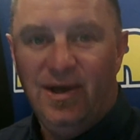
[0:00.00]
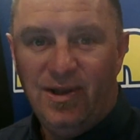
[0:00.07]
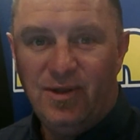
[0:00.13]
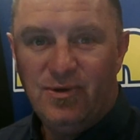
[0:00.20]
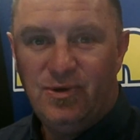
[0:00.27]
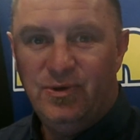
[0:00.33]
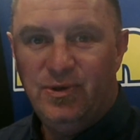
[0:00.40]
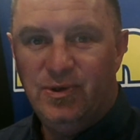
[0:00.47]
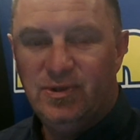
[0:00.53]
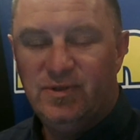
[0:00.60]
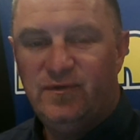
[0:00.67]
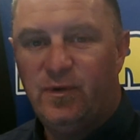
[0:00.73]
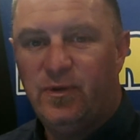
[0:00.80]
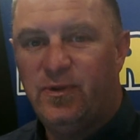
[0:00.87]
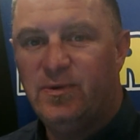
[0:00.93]
Local news
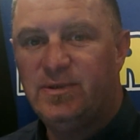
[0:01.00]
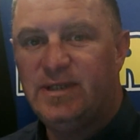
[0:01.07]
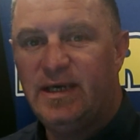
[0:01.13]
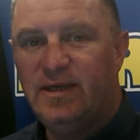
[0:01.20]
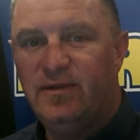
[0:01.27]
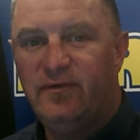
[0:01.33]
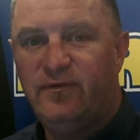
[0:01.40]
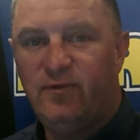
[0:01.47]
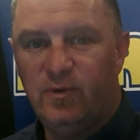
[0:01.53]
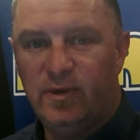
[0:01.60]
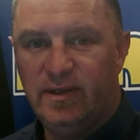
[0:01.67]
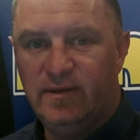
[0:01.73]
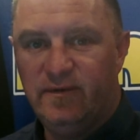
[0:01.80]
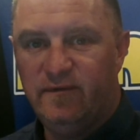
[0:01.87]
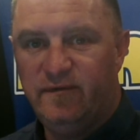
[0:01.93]
for Thursday the
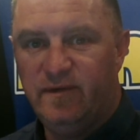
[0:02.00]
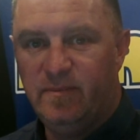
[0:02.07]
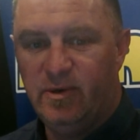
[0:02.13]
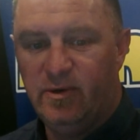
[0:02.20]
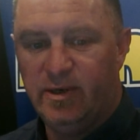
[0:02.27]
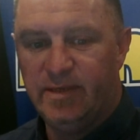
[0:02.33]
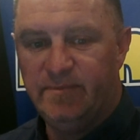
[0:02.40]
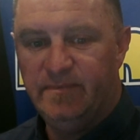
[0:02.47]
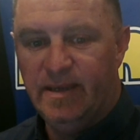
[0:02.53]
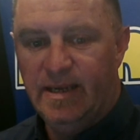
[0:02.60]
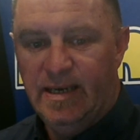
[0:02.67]
14th of February.